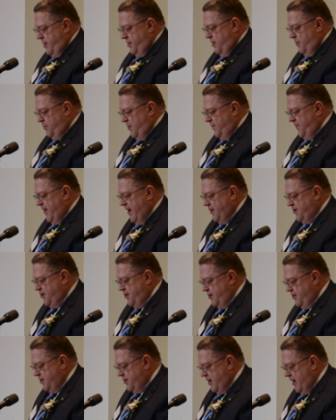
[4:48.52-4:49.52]
The
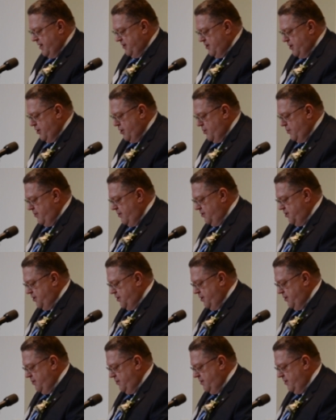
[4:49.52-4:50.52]
professors got to know their
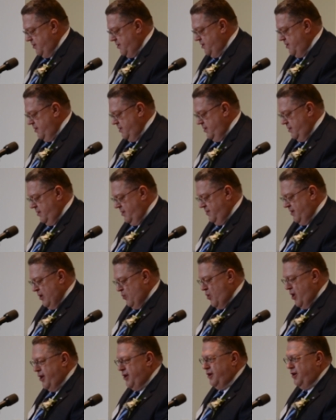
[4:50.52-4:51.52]
students. They
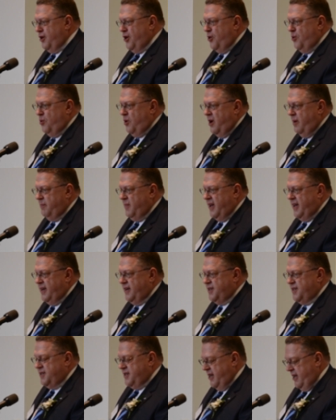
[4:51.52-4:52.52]
wanted to know what made
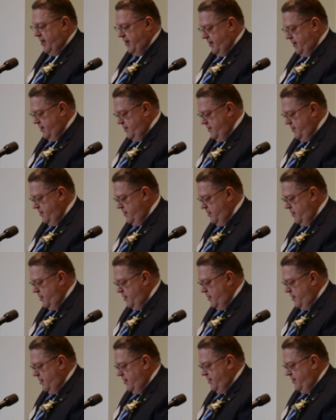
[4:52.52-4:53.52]
us tick.
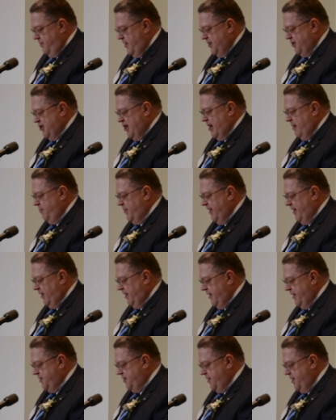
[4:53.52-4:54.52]
They taught me to
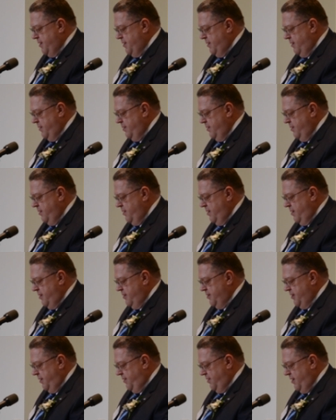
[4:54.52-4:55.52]
listen,
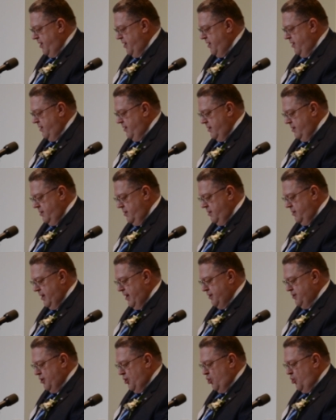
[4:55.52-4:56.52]
to think,
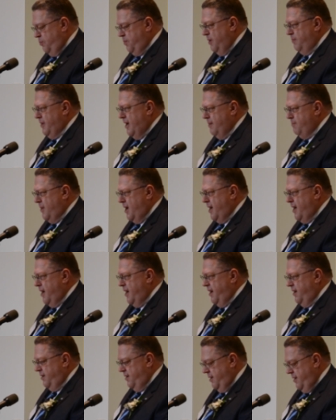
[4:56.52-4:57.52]
and to open my
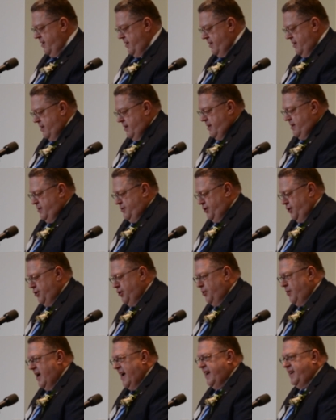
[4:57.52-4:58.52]
mind to
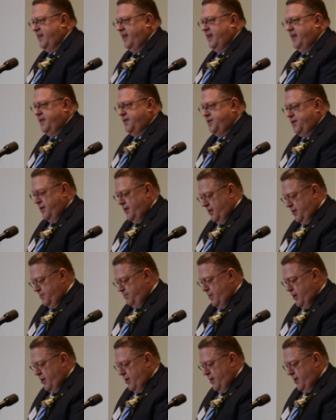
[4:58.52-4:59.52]
new ideas and
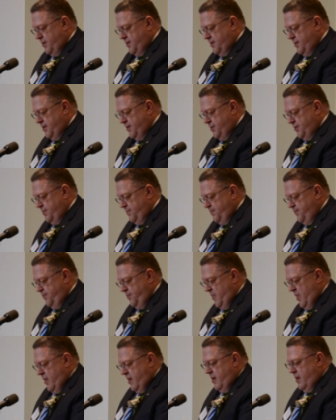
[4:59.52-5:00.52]
experiences.
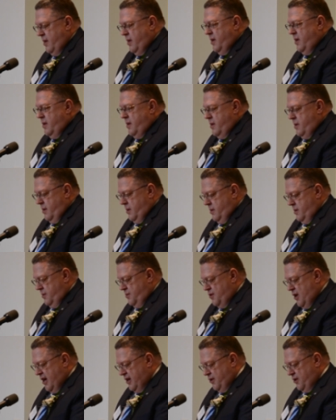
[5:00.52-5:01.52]

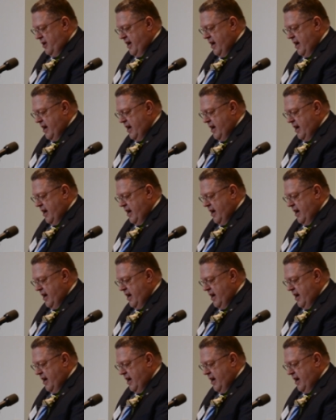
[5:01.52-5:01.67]
Dr.